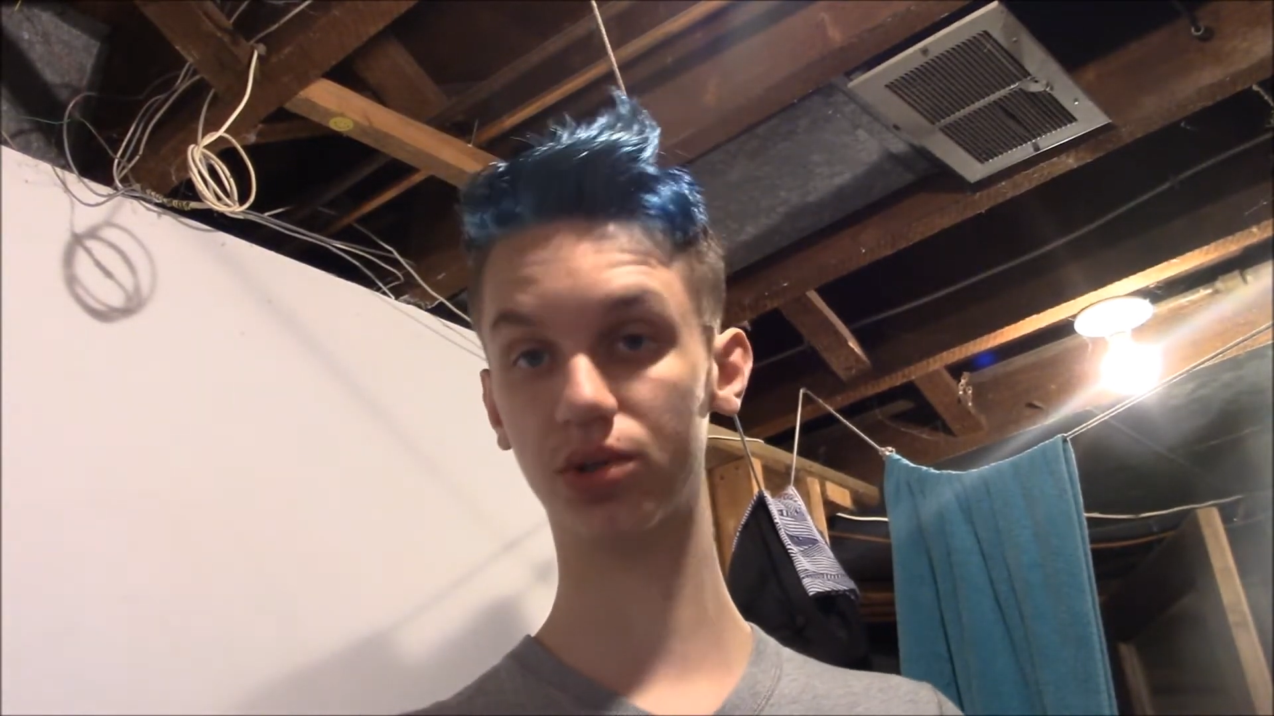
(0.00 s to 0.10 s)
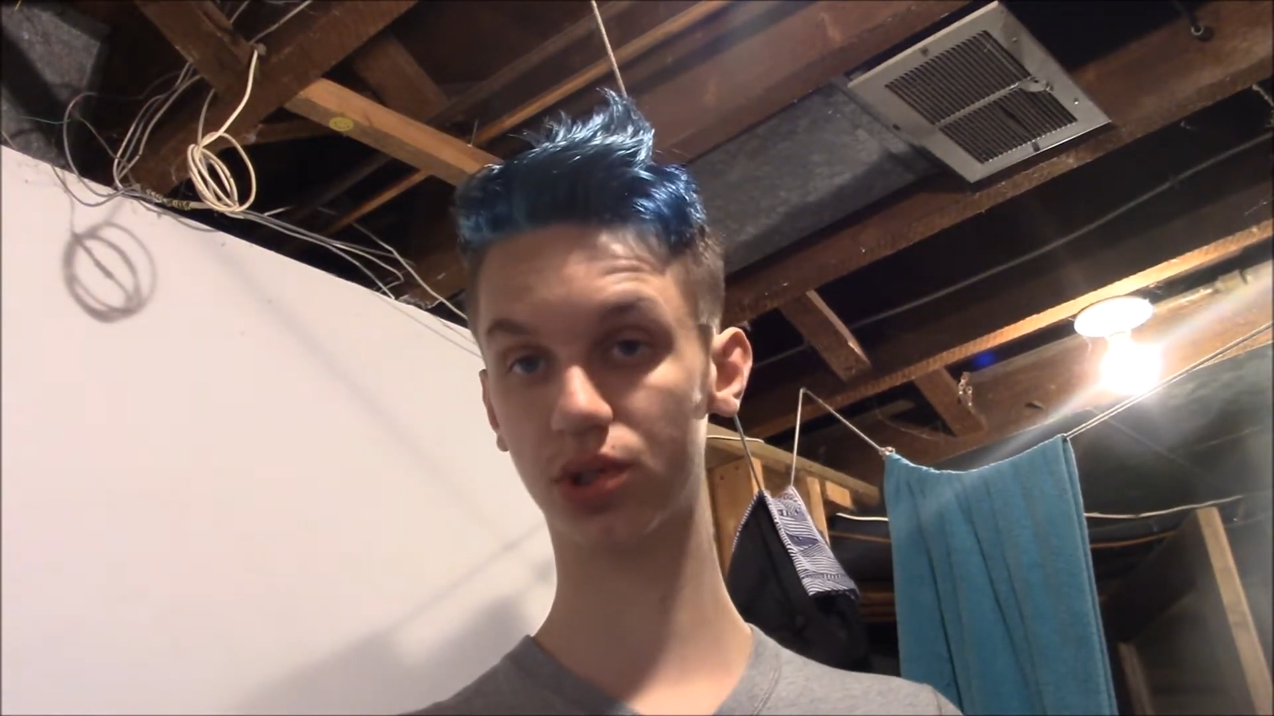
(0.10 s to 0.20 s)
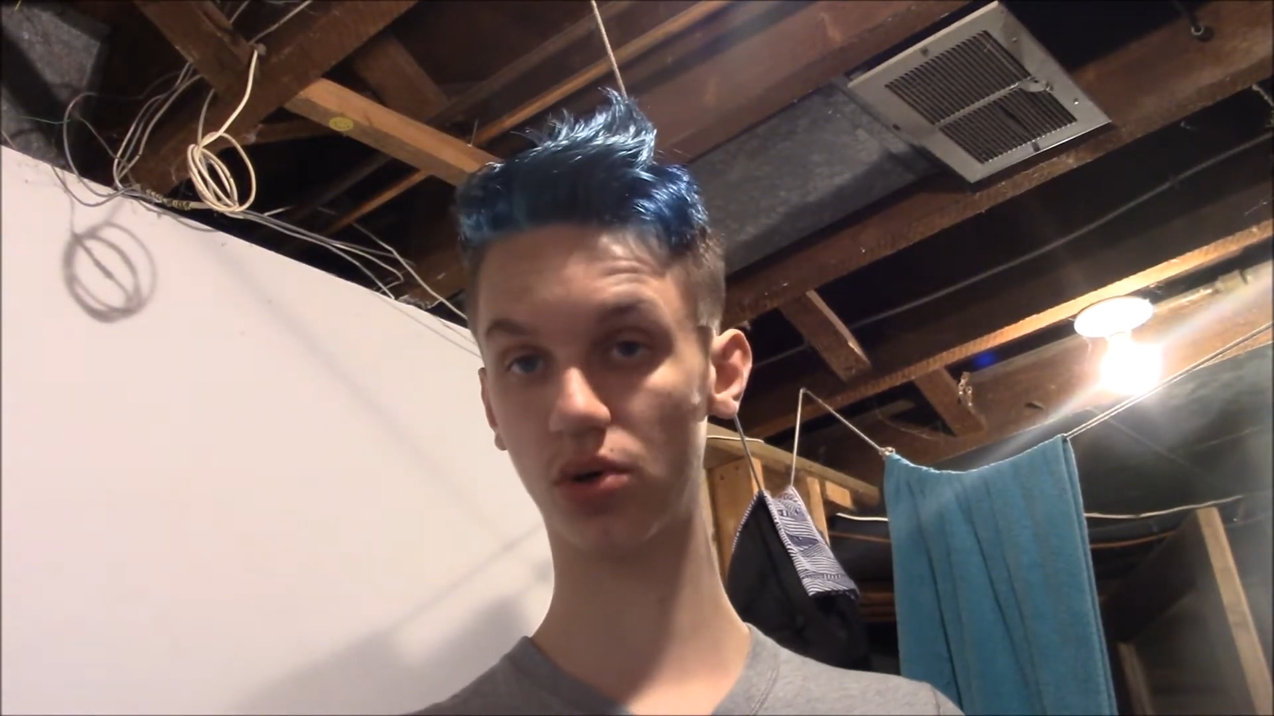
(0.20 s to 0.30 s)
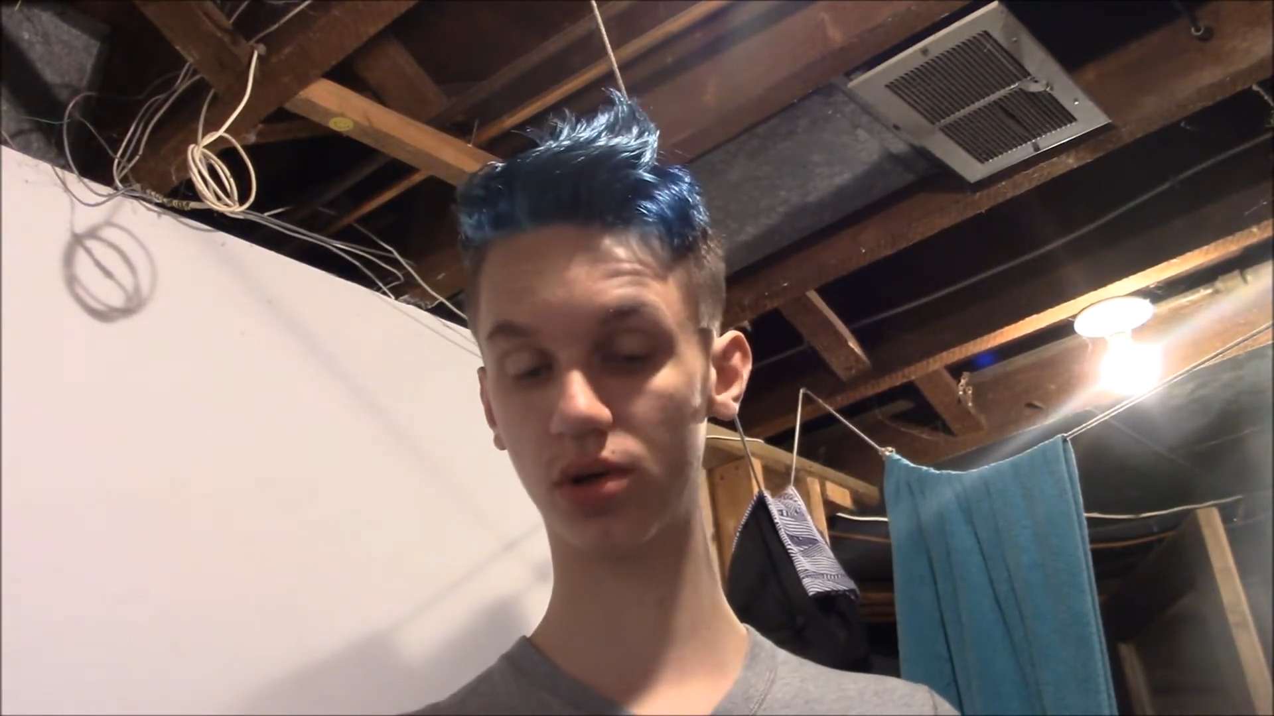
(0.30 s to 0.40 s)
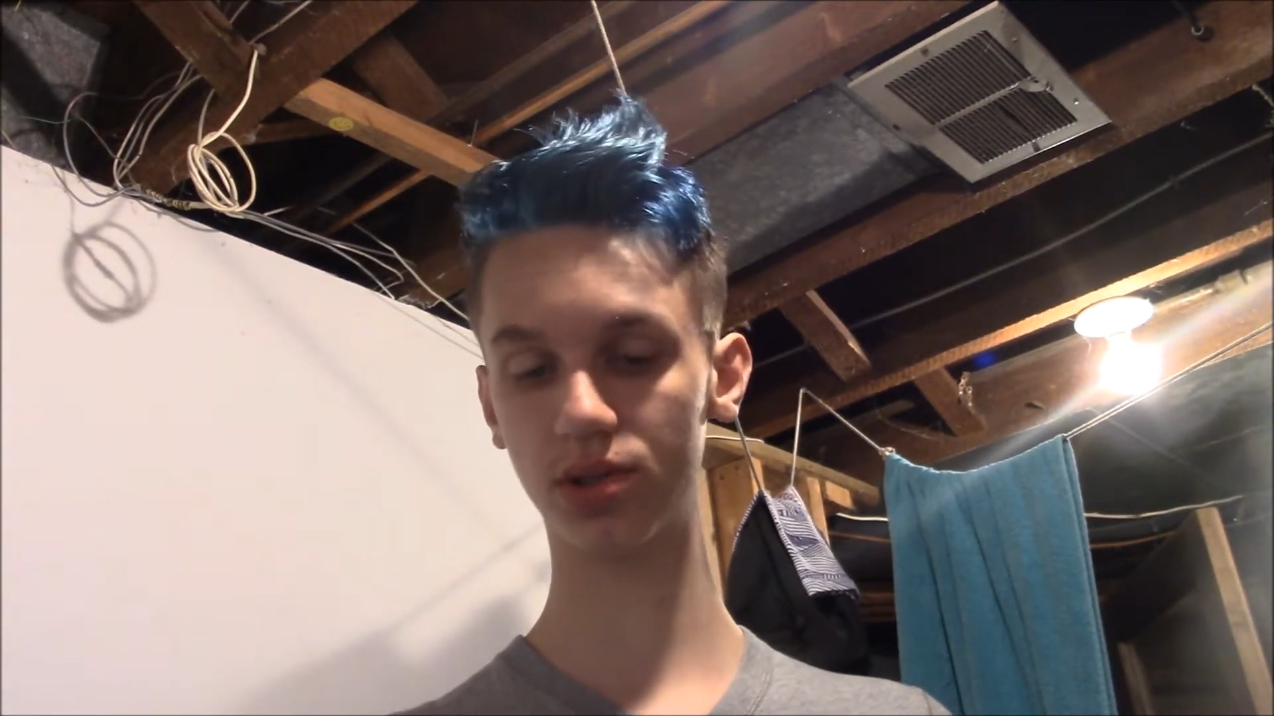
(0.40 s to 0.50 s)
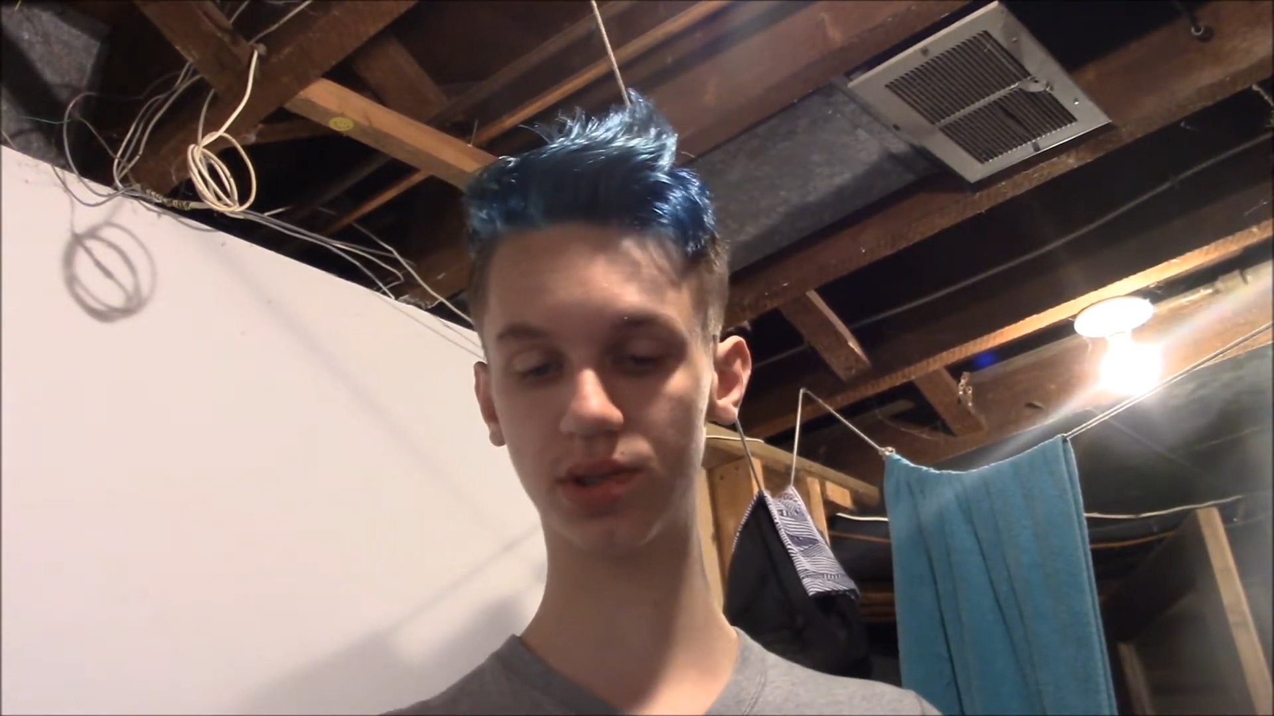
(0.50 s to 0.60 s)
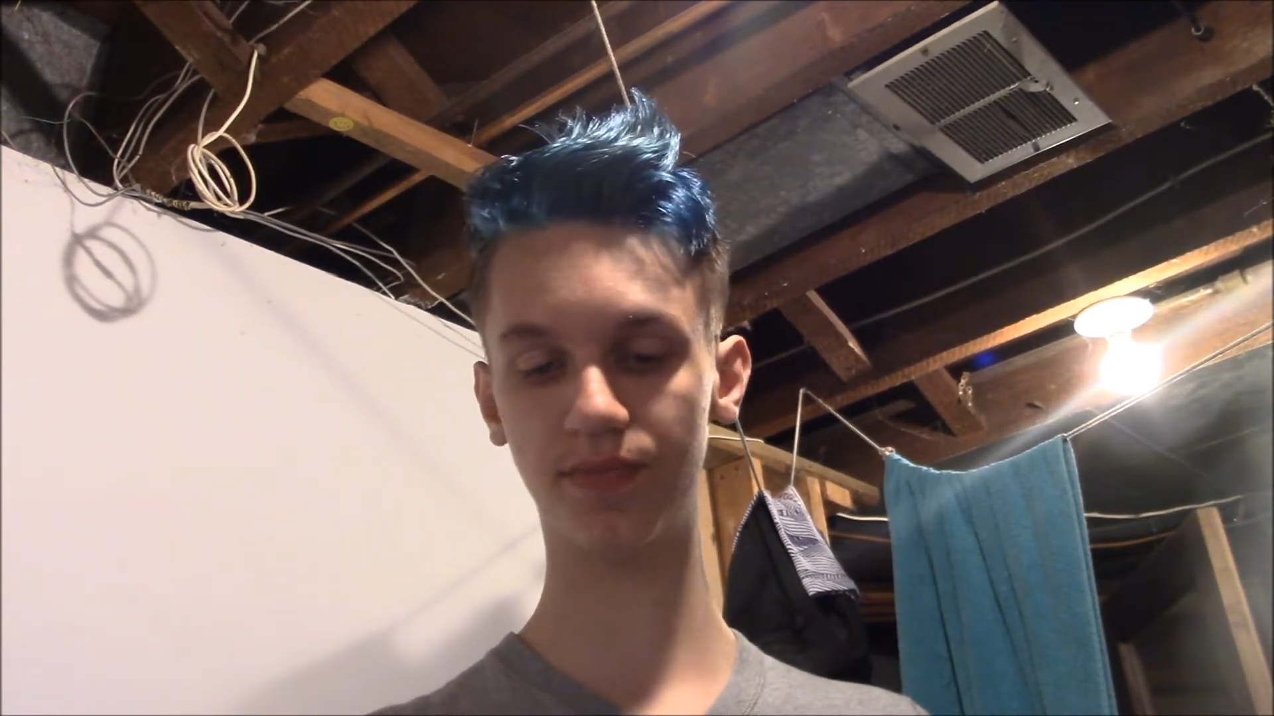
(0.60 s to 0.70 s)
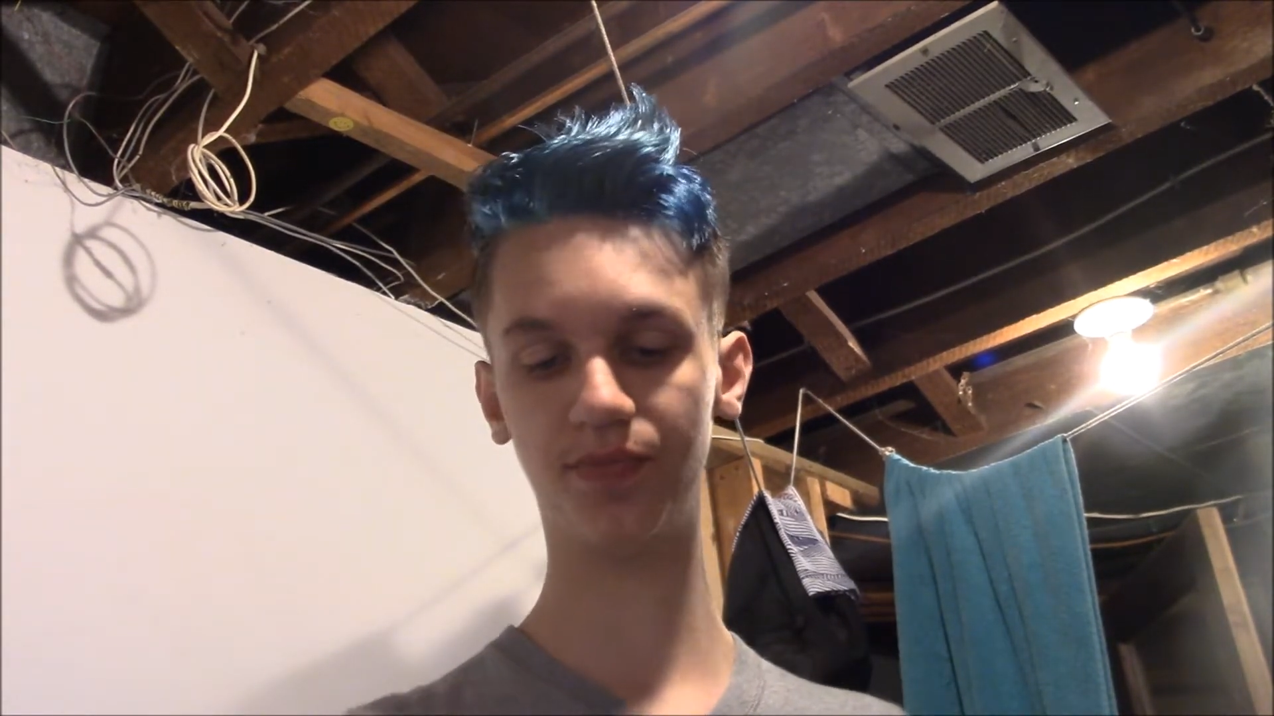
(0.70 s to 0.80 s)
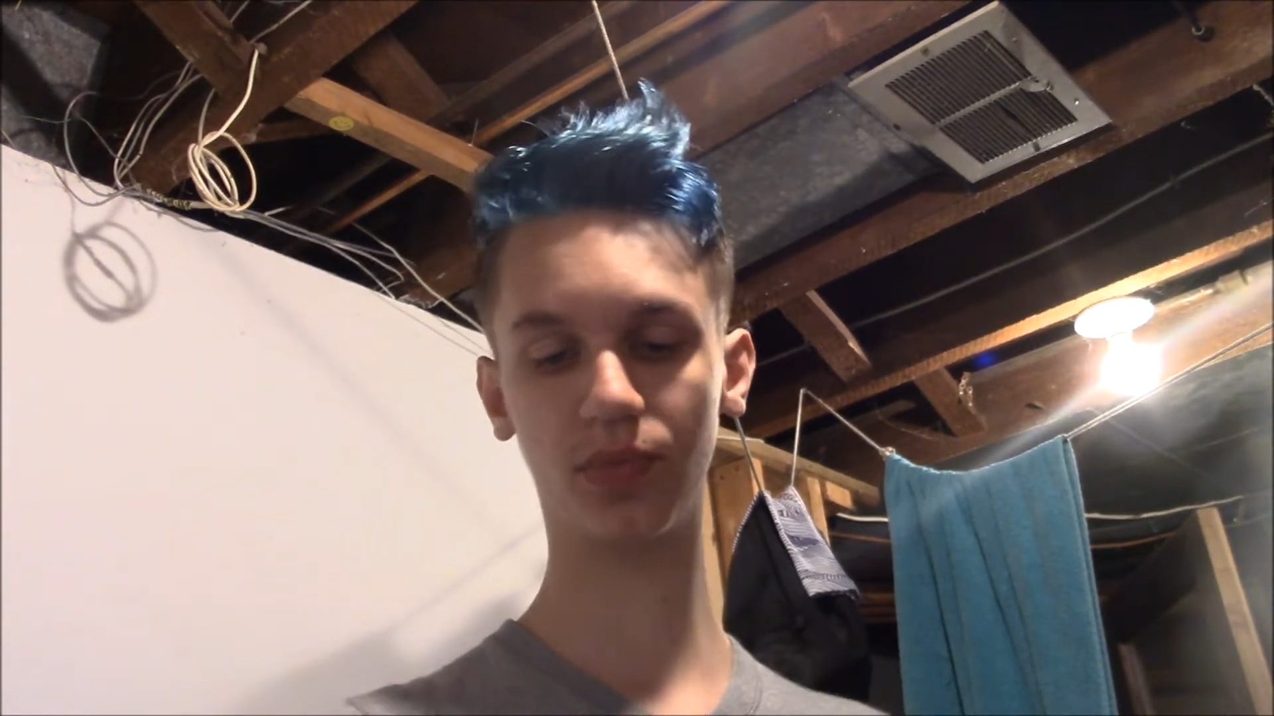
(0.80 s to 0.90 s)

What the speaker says: scorers.